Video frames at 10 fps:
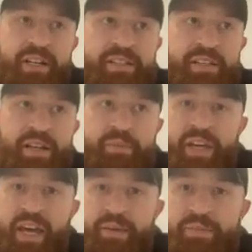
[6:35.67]
some
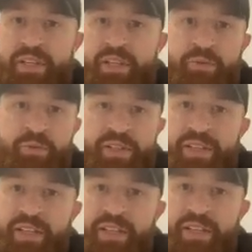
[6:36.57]
games he
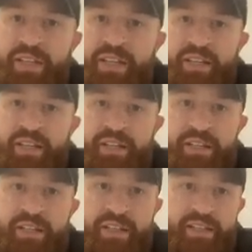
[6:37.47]
was
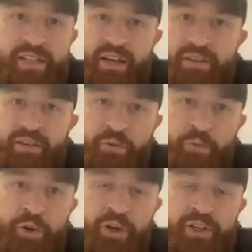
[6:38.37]
in the state for
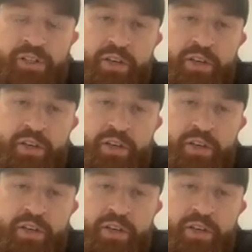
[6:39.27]
work.